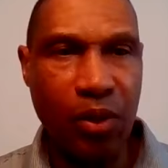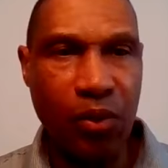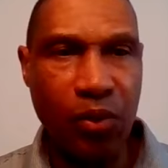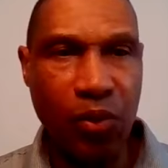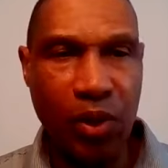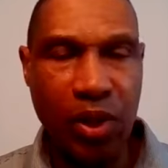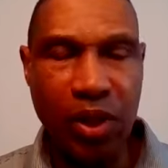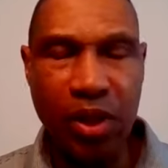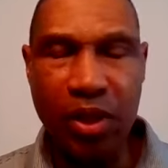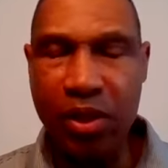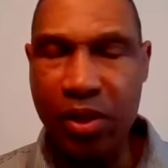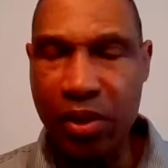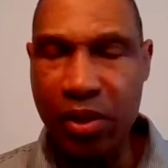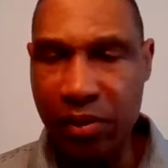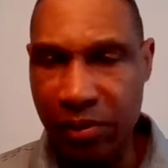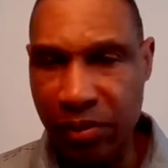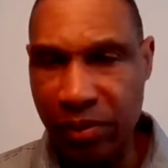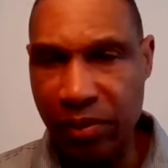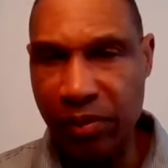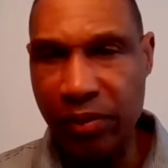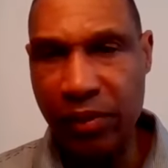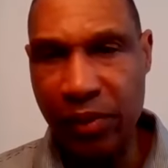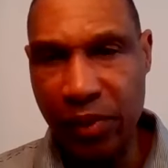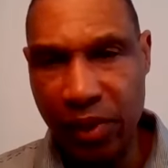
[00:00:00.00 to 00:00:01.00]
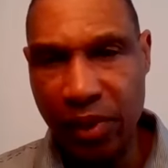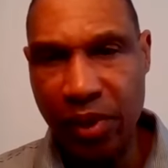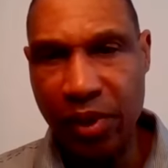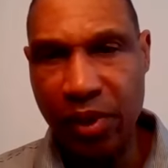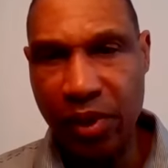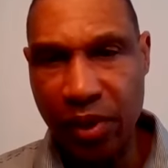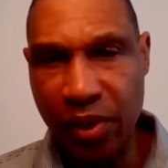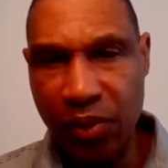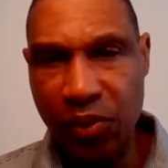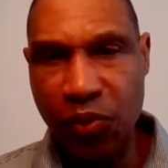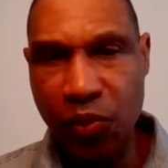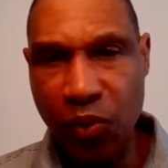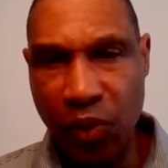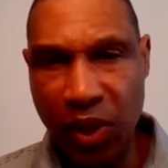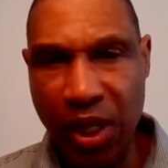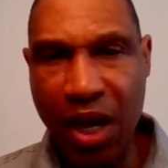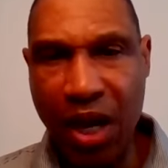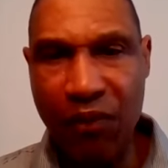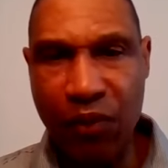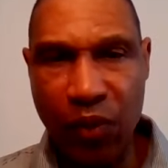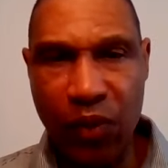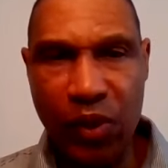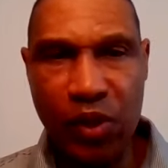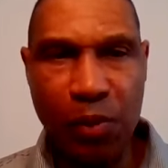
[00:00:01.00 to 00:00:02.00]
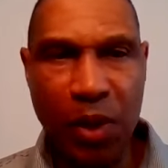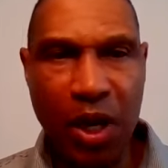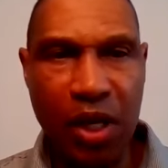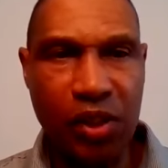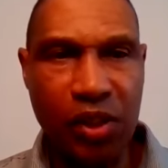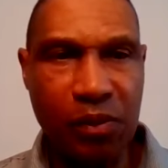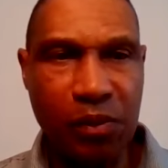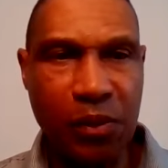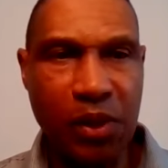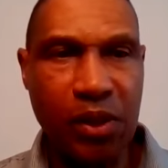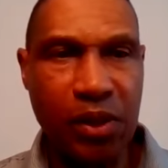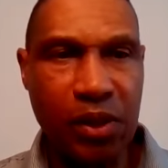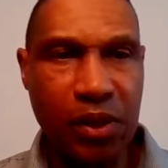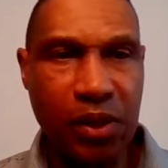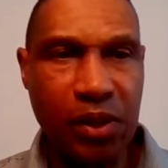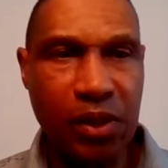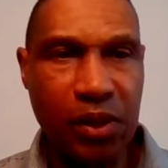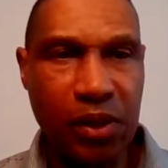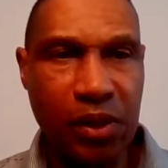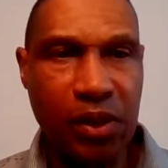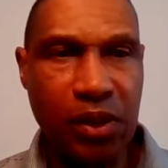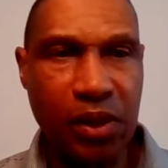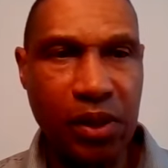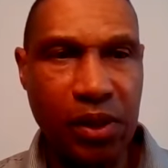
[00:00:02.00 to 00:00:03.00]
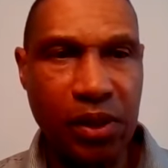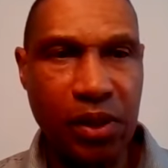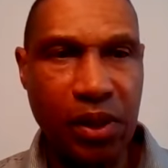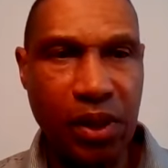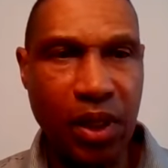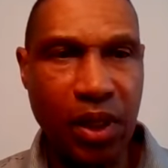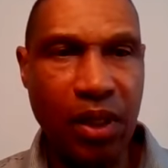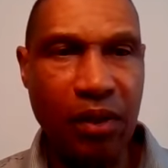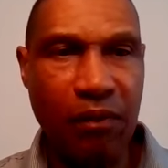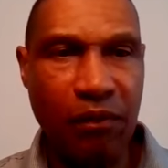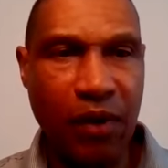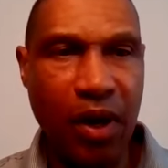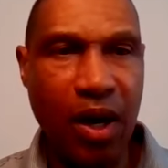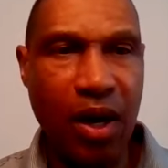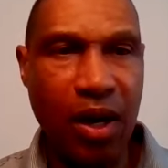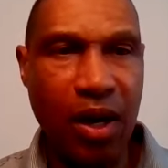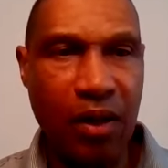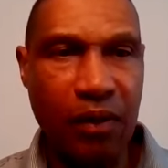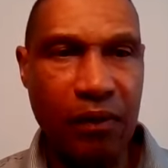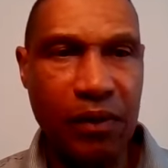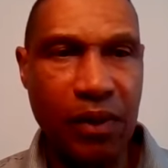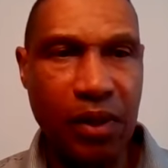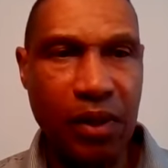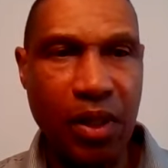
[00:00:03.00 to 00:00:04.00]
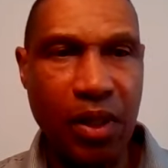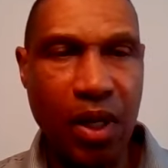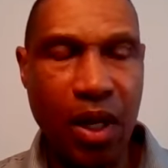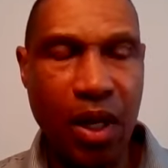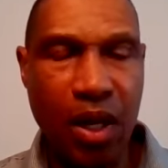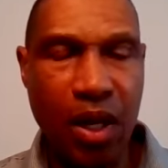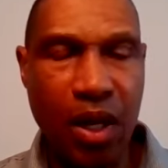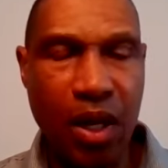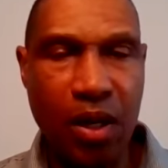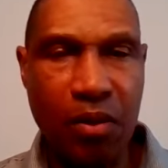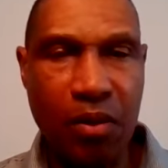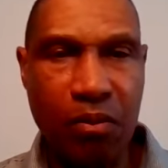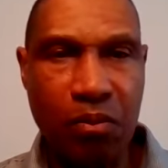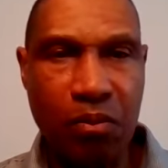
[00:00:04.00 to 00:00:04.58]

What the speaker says: We have a responsibility to get involved. And